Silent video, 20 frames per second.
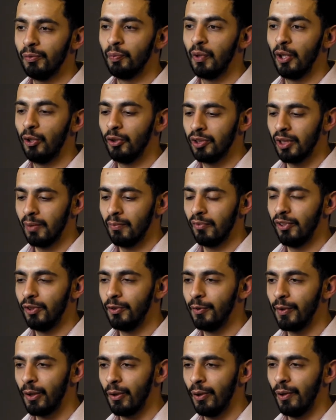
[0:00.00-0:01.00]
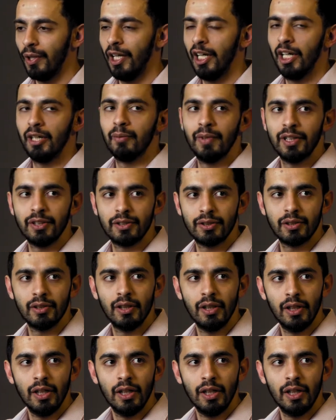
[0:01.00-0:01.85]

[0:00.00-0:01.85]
because some of the requirements